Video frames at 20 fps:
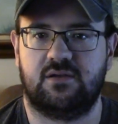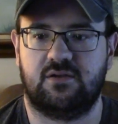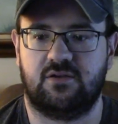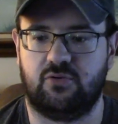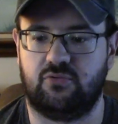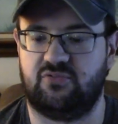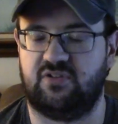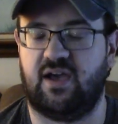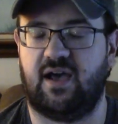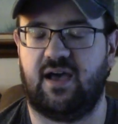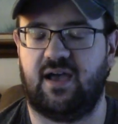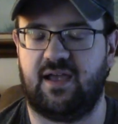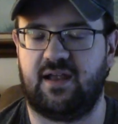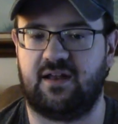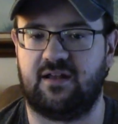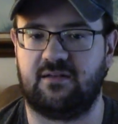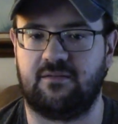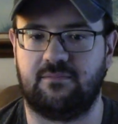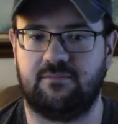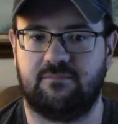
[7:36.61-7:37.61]
who died
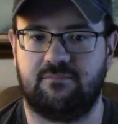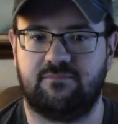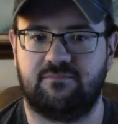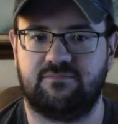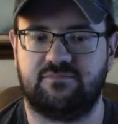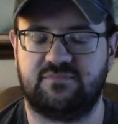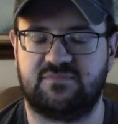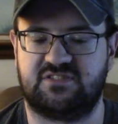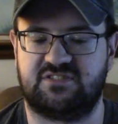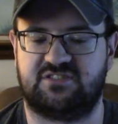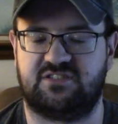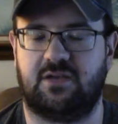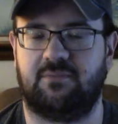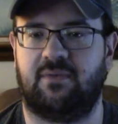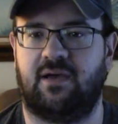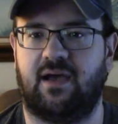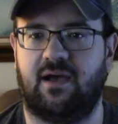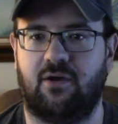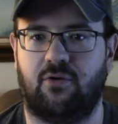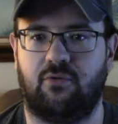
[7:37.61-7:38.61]
and
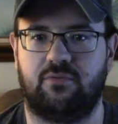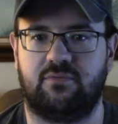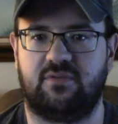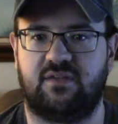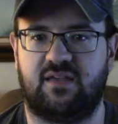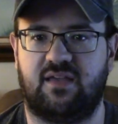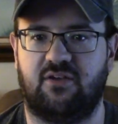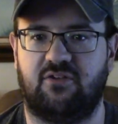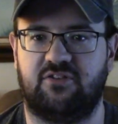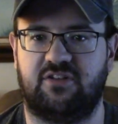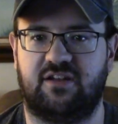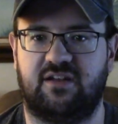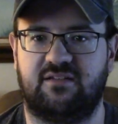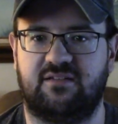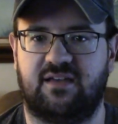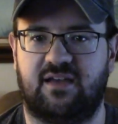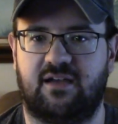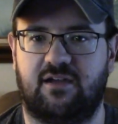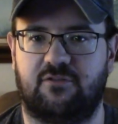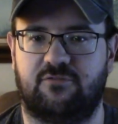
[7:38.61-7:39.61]
somehow killed an
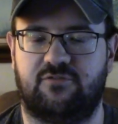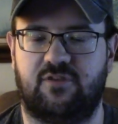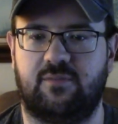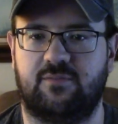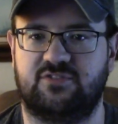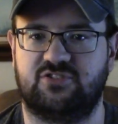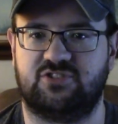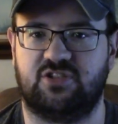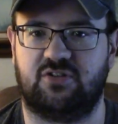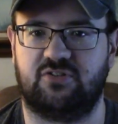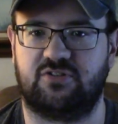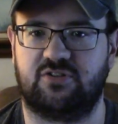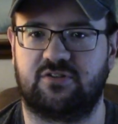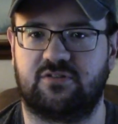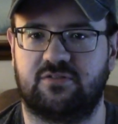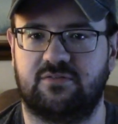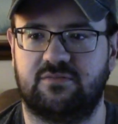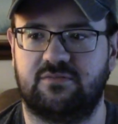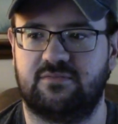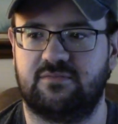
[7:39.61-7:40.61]
entire FEMA shelter.
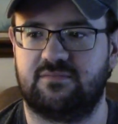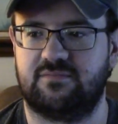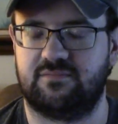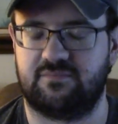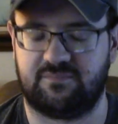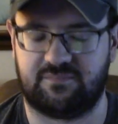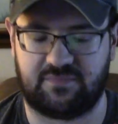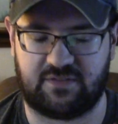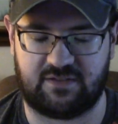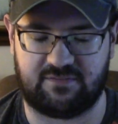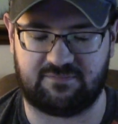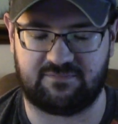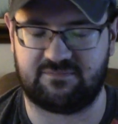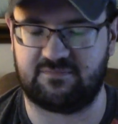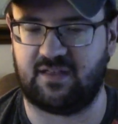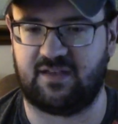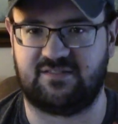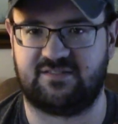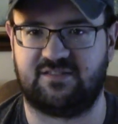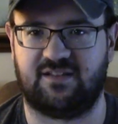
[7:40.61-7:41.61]

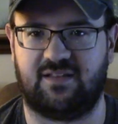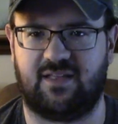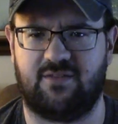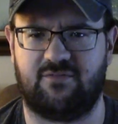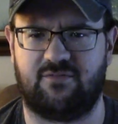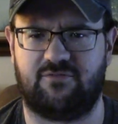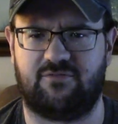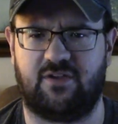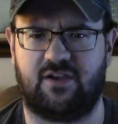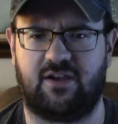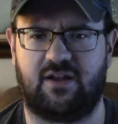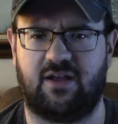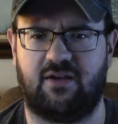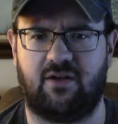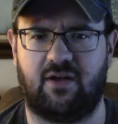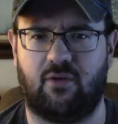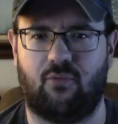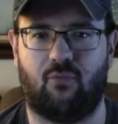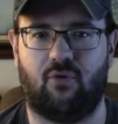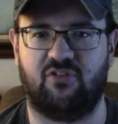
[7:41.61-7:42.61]
I still haven't figured out
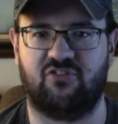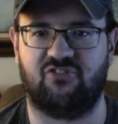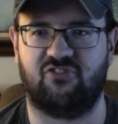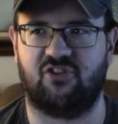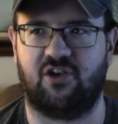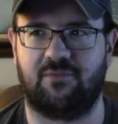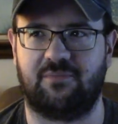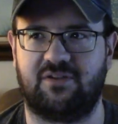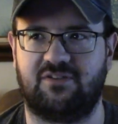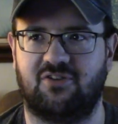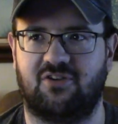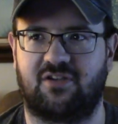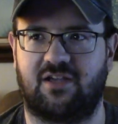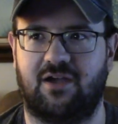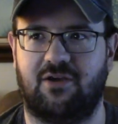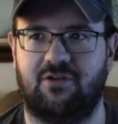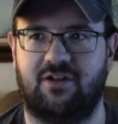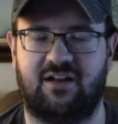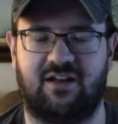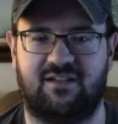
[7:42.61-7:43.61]
how one zombie took
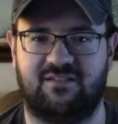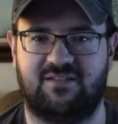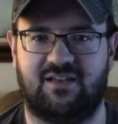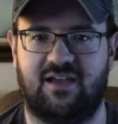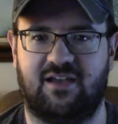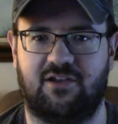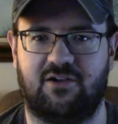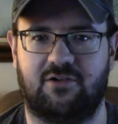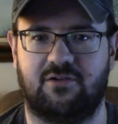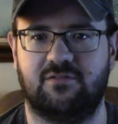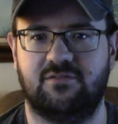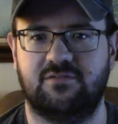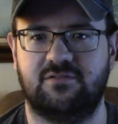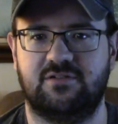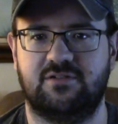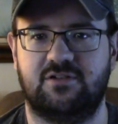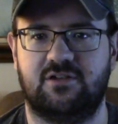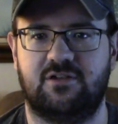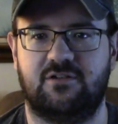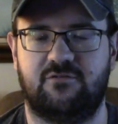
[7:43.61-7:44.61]
out an entire
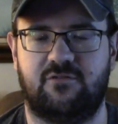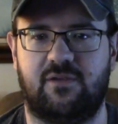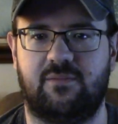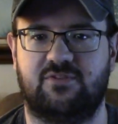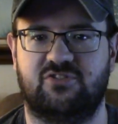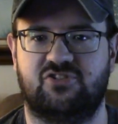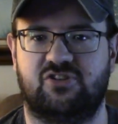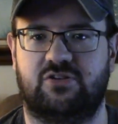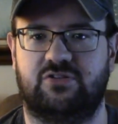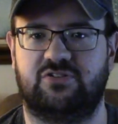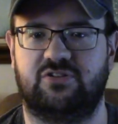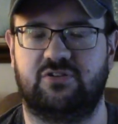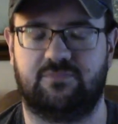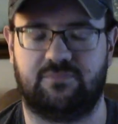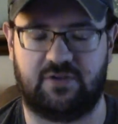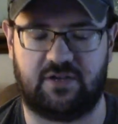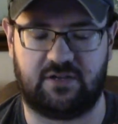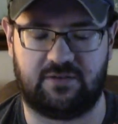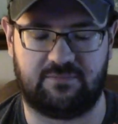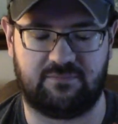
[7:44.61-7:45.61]
FEMA shelter,
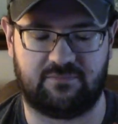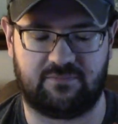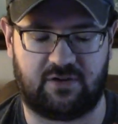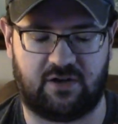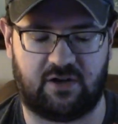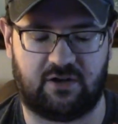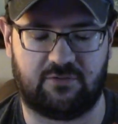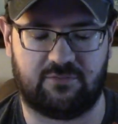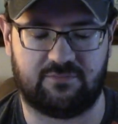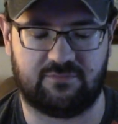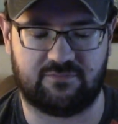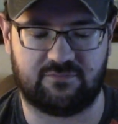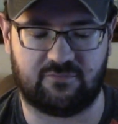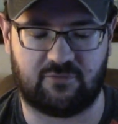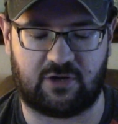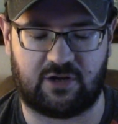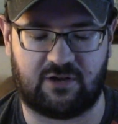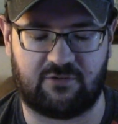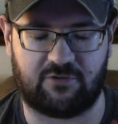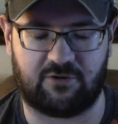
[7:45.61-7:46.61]
but, you know,
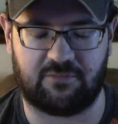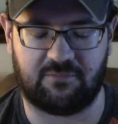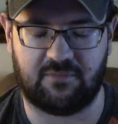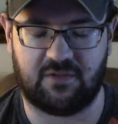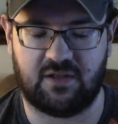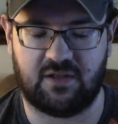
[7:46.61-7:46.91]
whatever.